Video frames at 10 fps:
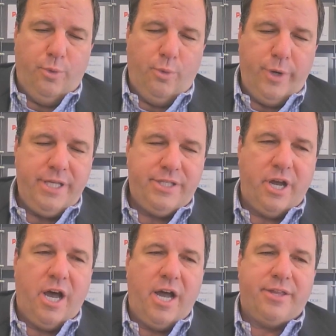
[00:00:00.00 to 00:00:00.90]
we
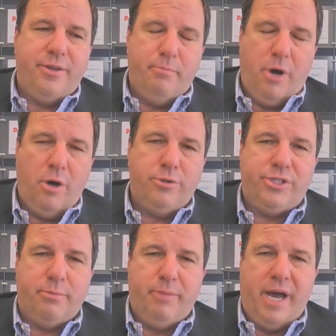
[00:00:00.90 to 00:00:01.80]
talk the
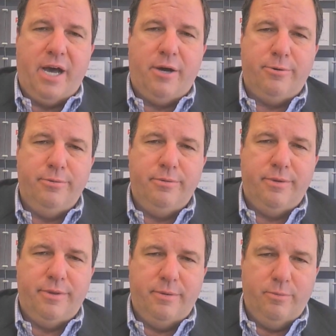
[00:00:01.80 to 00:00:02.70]
most about
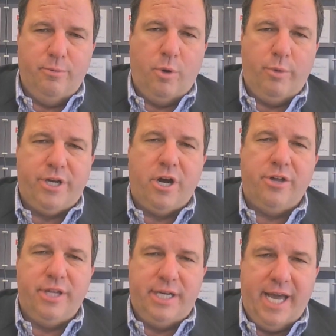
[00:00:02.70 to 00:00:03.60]
what we
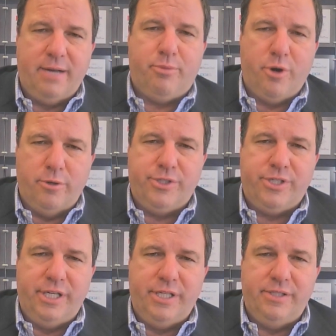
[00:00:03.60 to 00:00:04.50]
call the net
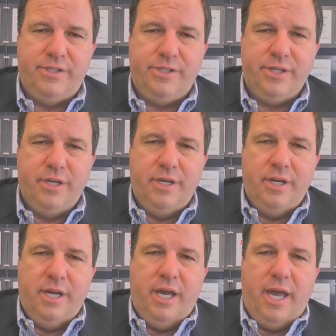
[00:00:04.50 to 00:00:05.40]
proceeds.
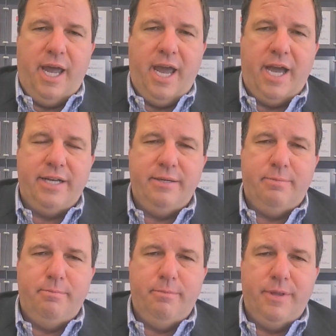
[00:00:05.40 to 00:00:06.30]

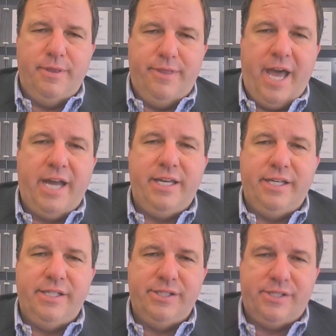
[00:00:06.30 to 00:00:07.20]
And that
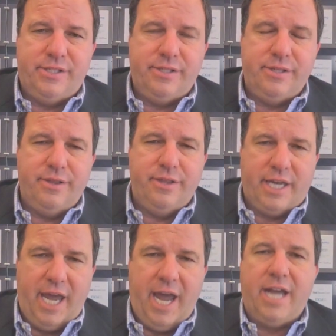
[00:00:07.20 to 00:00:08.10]
is
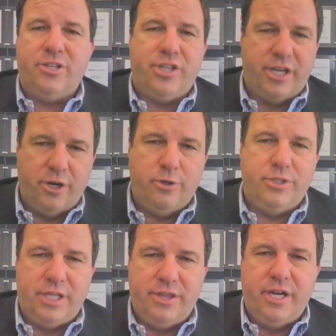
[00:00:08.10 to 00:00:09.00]
the cash that
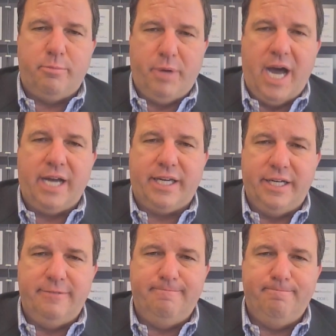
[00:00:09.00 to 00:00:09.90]
goes in their
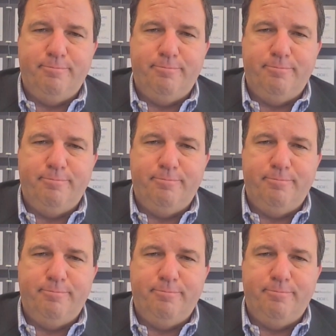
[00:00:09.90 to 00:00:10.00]
pocket,